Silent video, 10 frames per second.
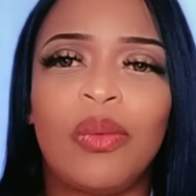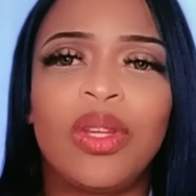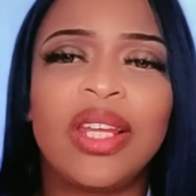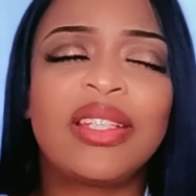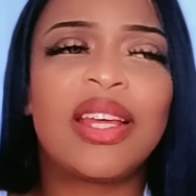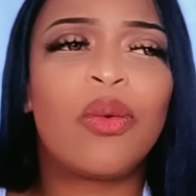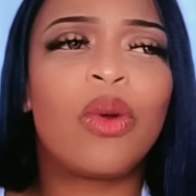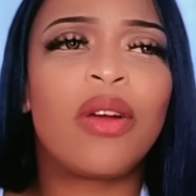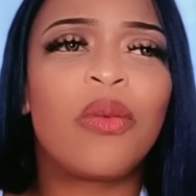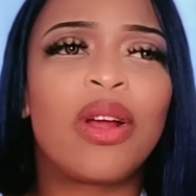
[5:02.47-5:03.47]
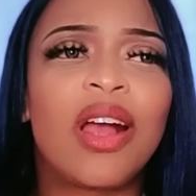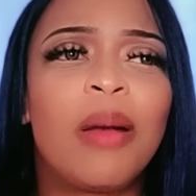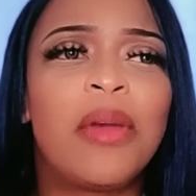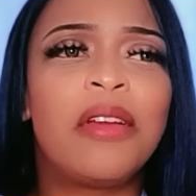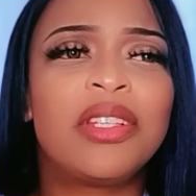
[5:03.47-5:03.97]
When they said, we're
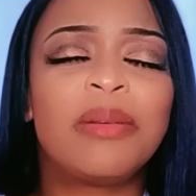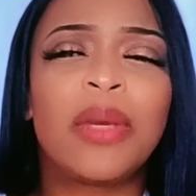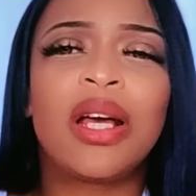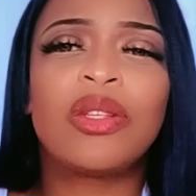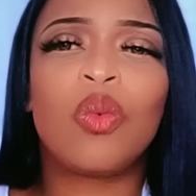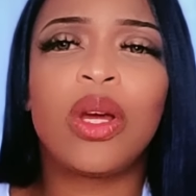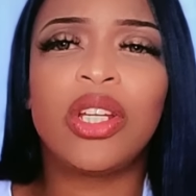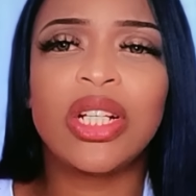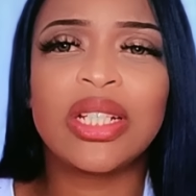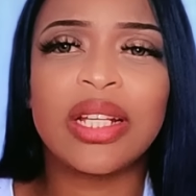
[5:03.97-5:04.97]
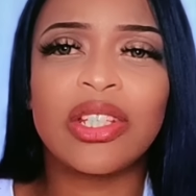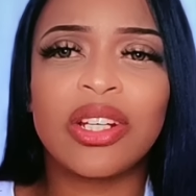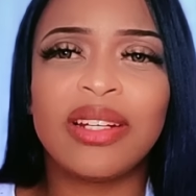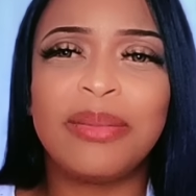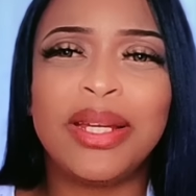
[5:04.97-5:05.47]
coming because one of your sons are
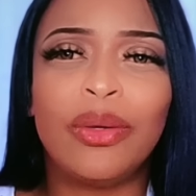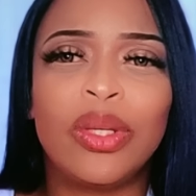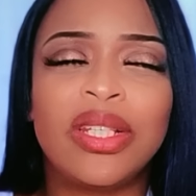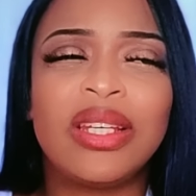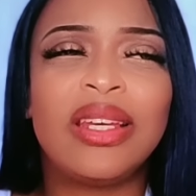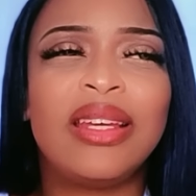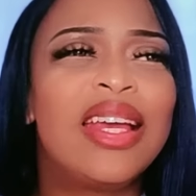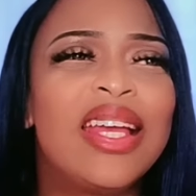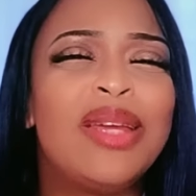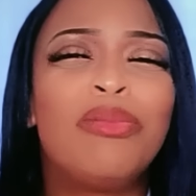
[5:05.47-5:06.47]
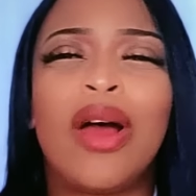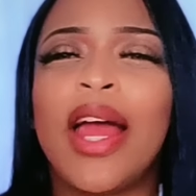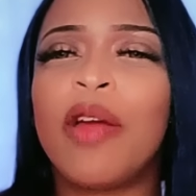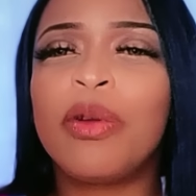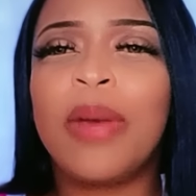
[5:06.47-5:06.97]
going to be anointed king, he brought
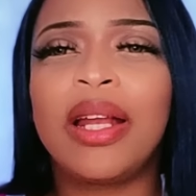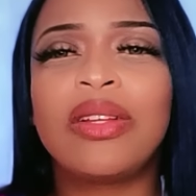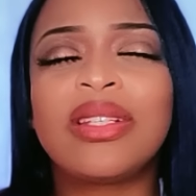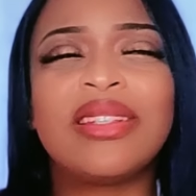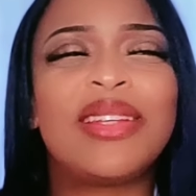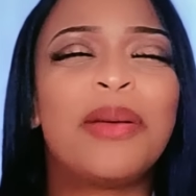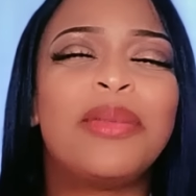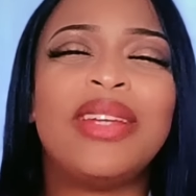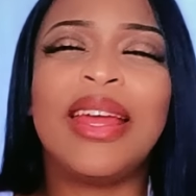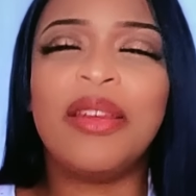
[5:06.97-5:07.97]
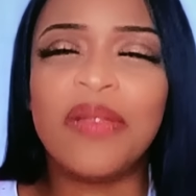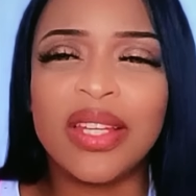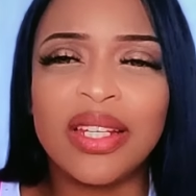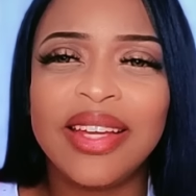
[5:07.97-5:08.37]
everybody else except David.